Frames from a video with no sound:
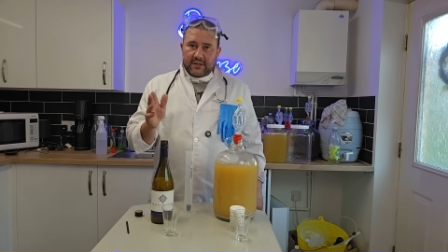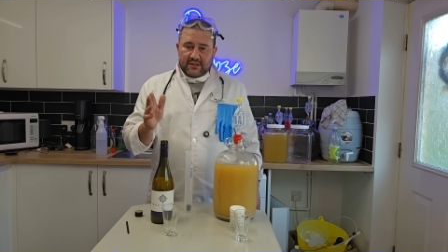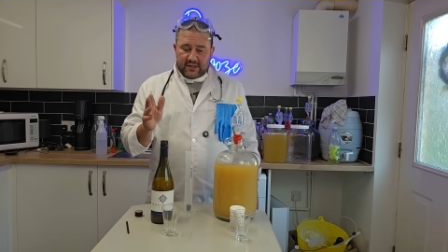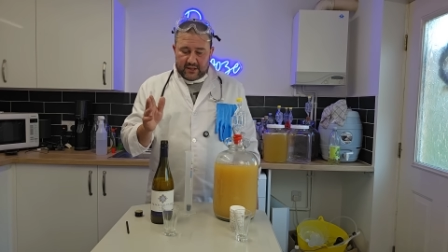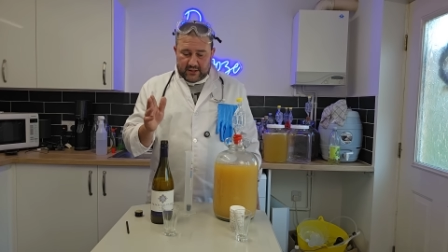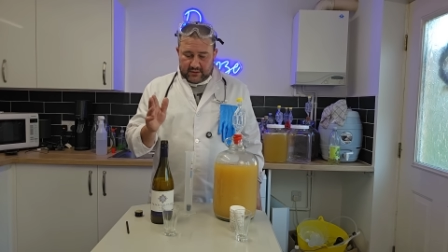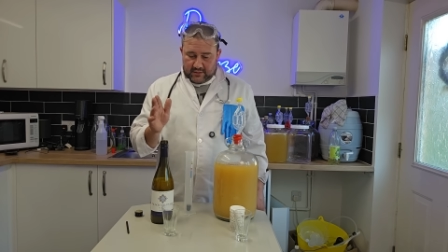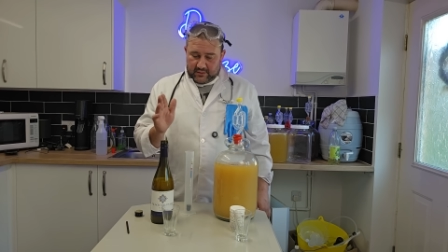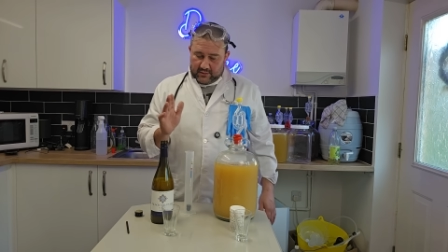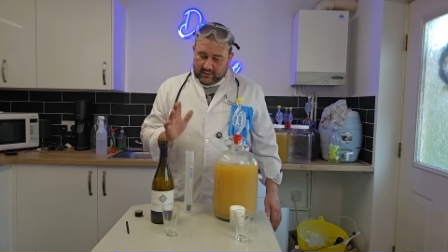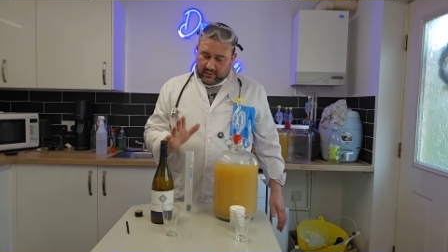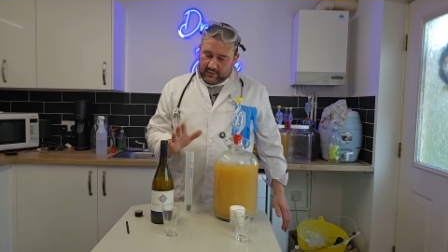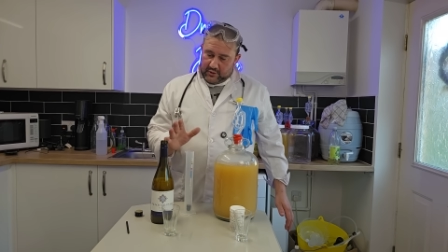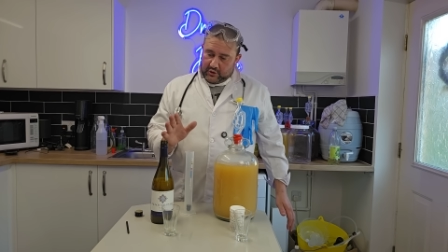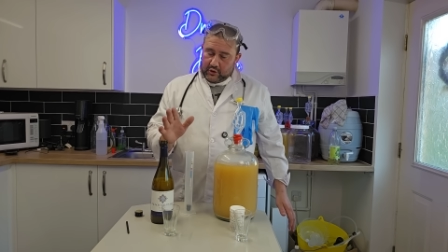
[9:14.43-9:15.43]
I said,
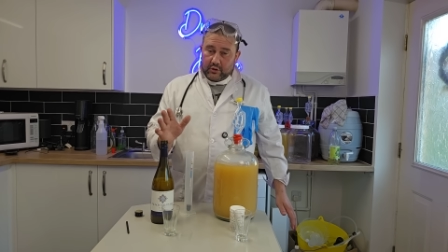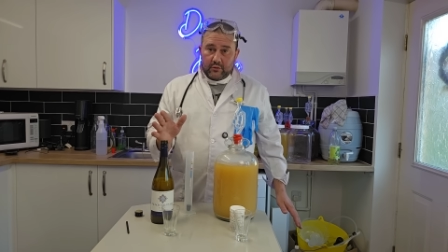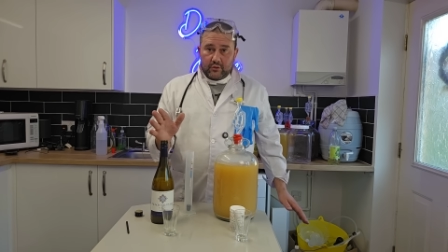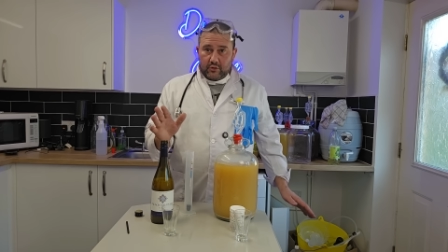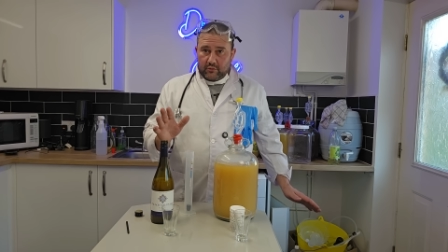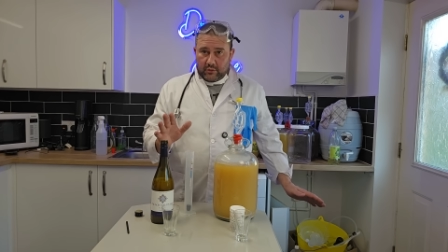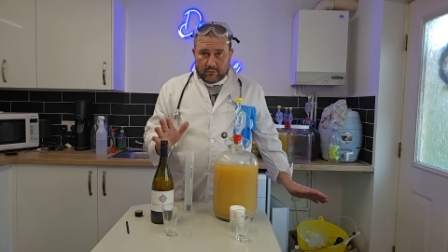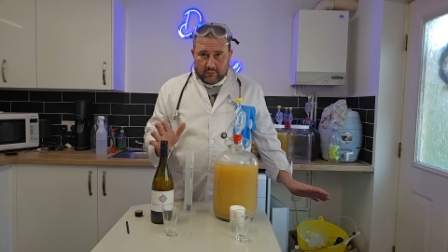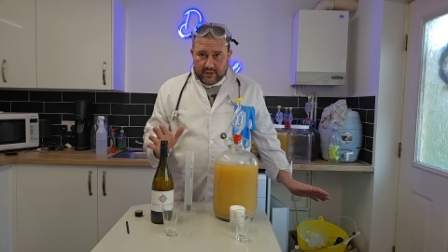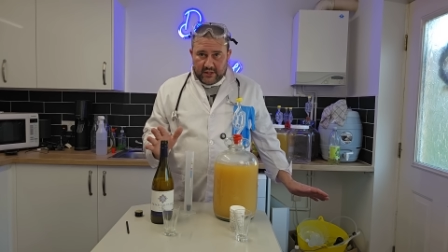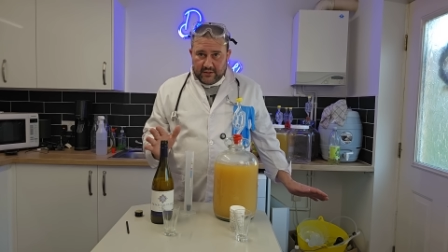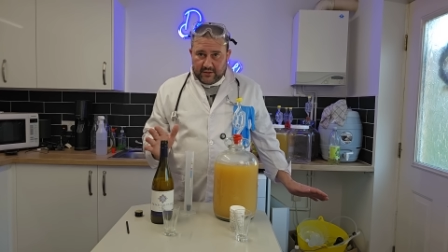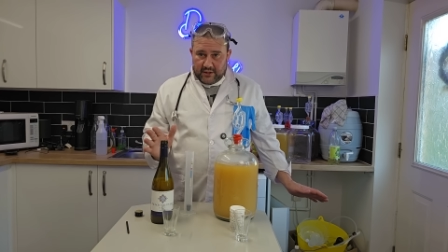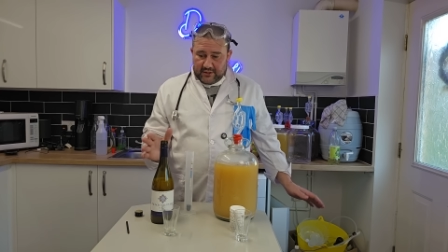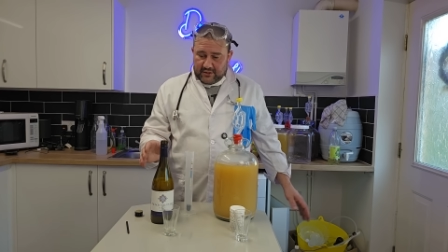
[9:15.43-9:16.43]
you don't
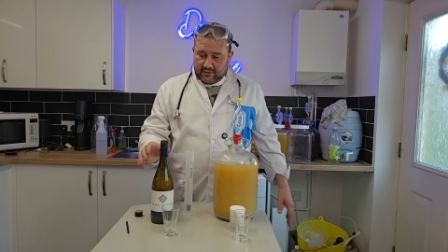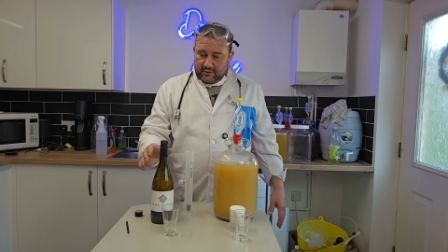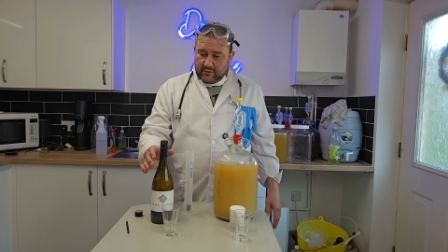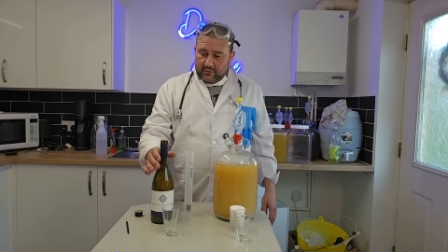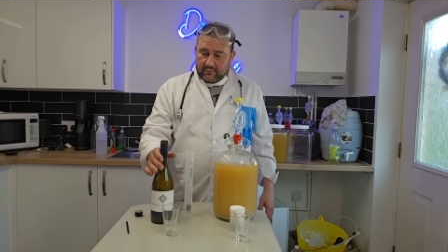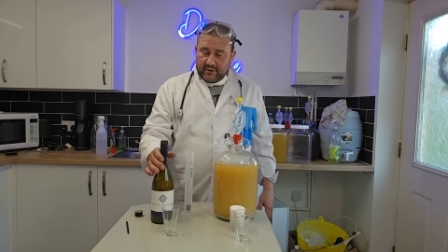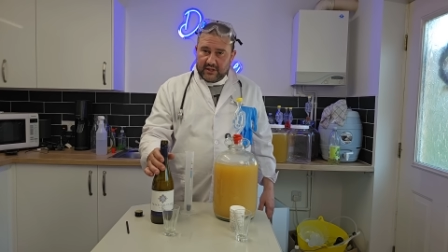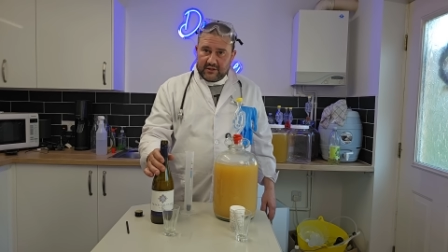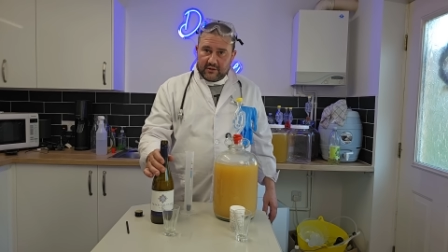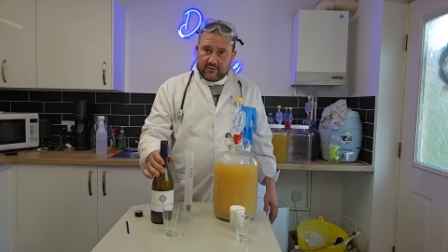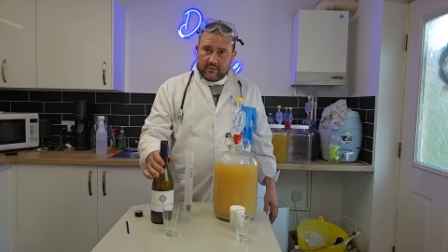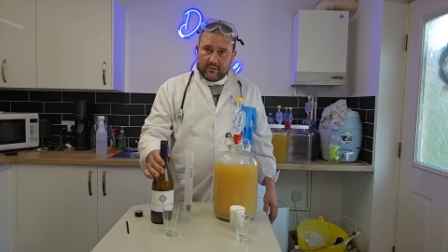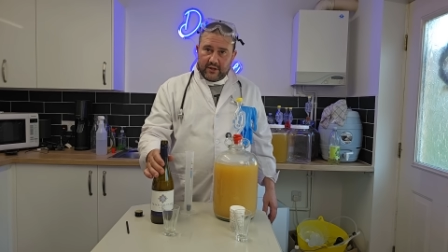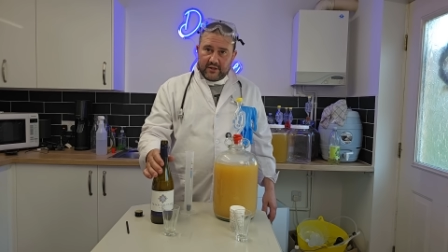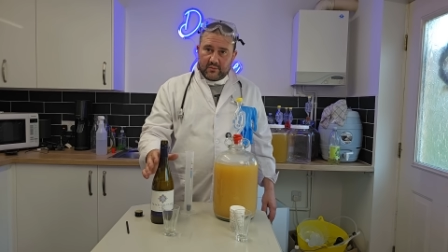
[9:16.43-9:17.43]
need this. You don't need to
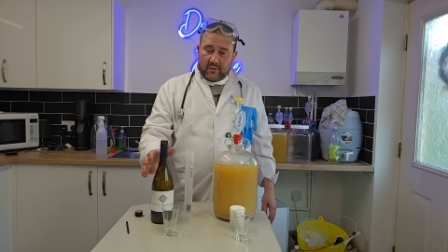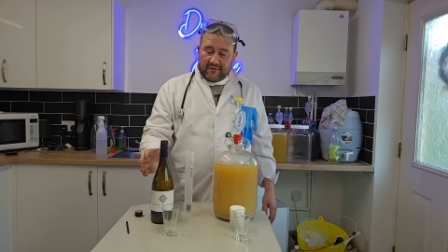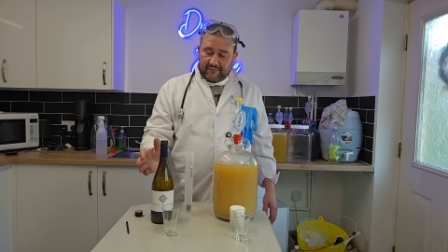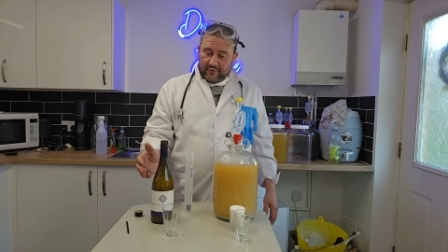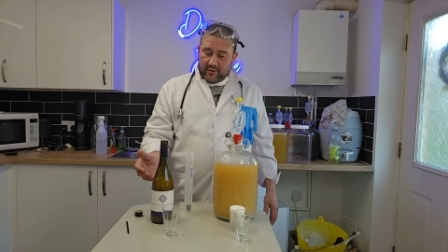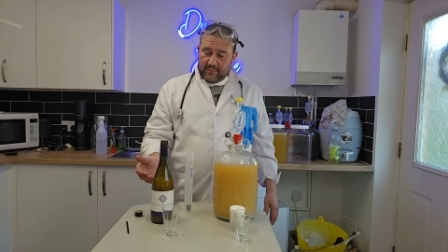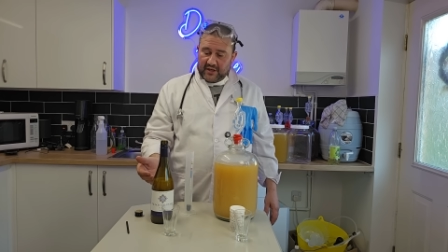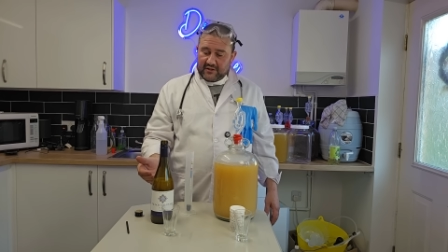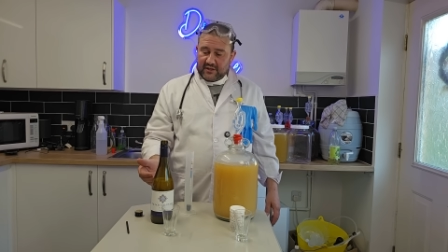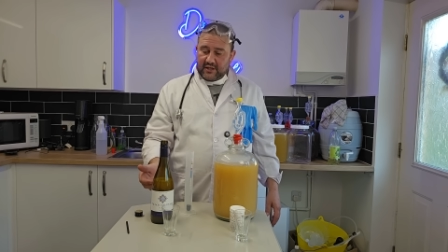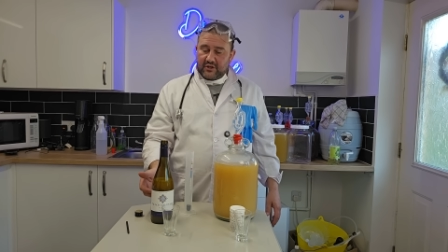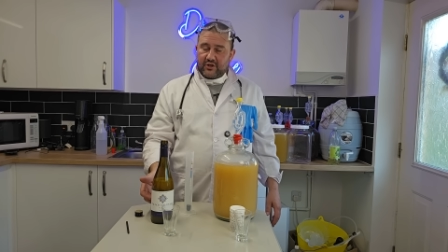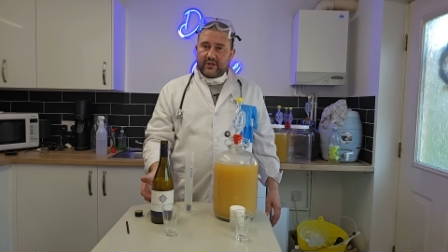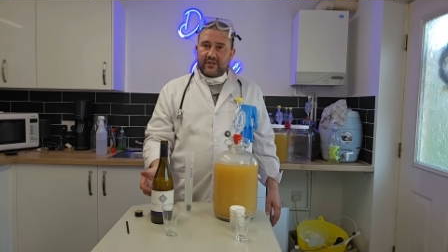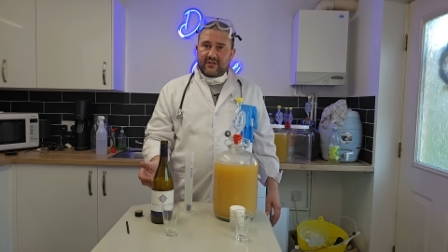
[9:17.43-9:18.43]
do this. When
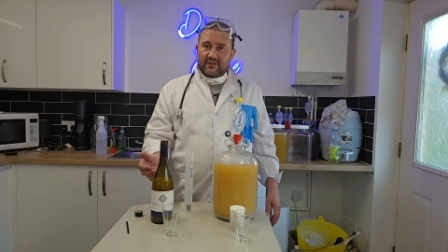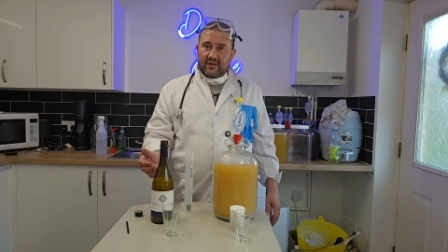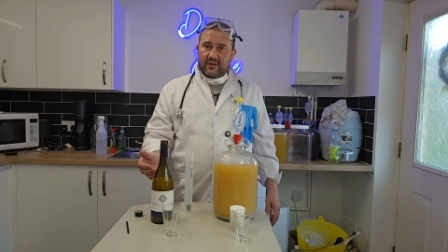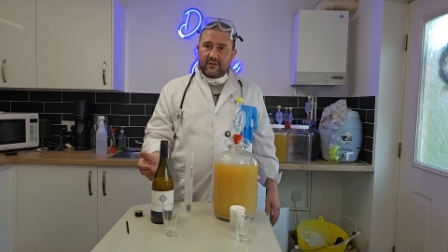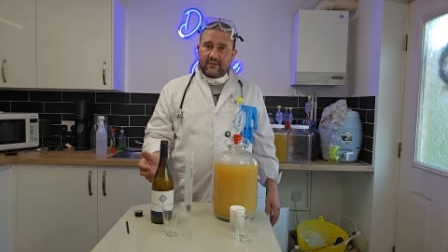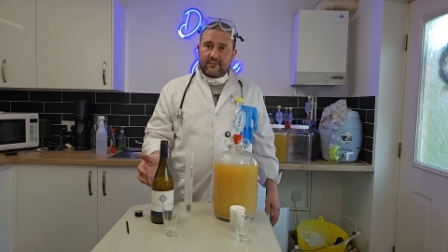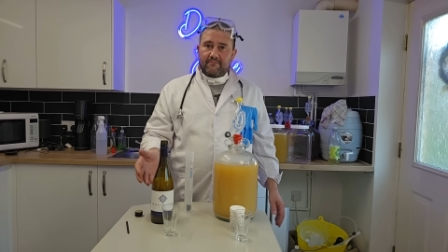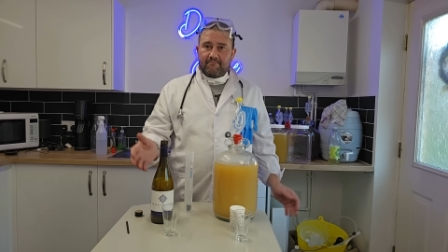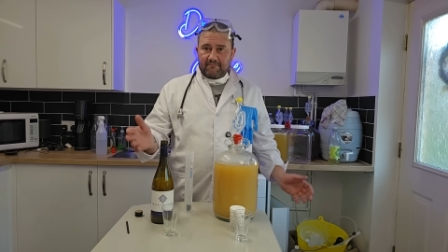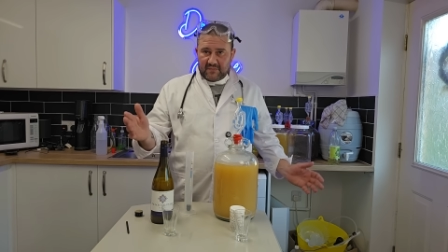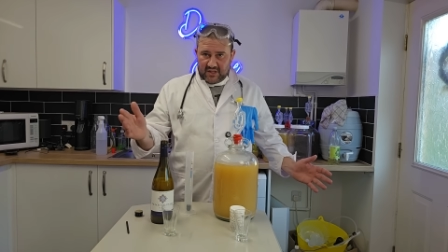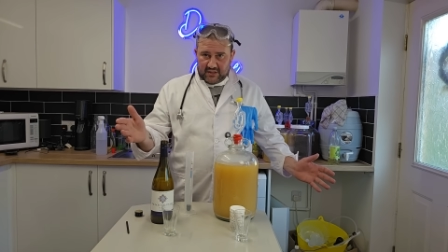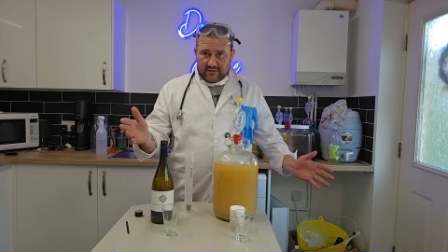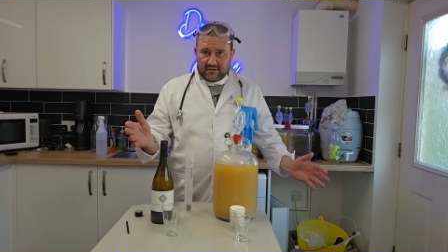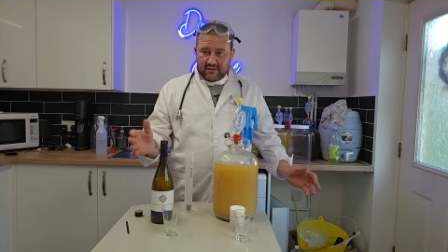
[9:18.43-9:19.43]
fermentation is done,
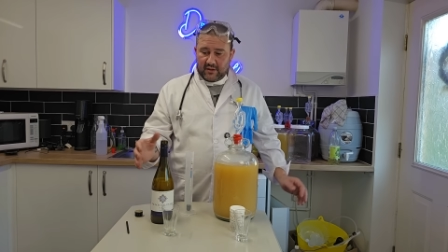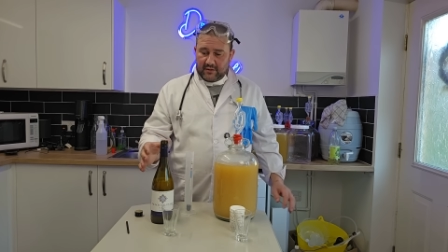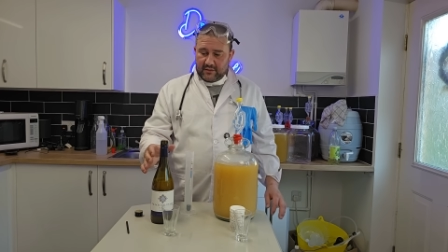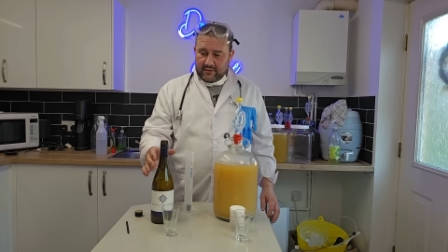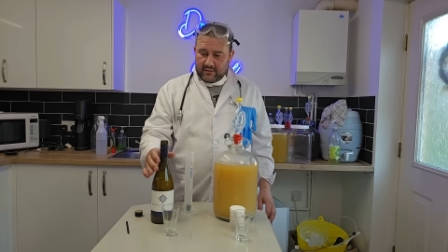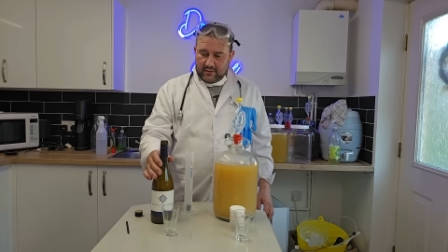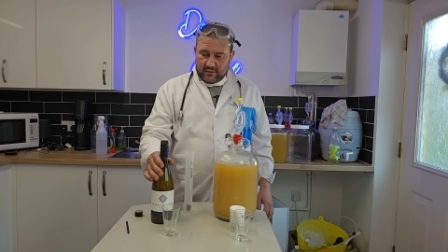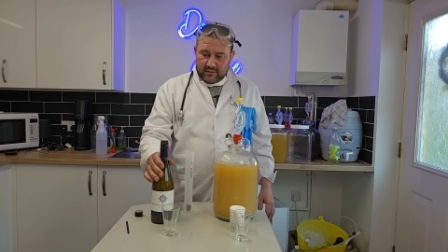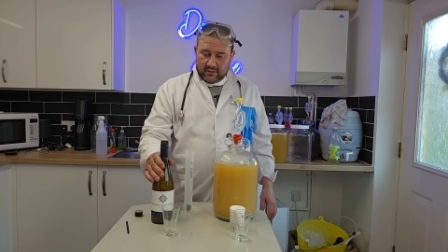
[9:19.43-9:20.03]
it's done.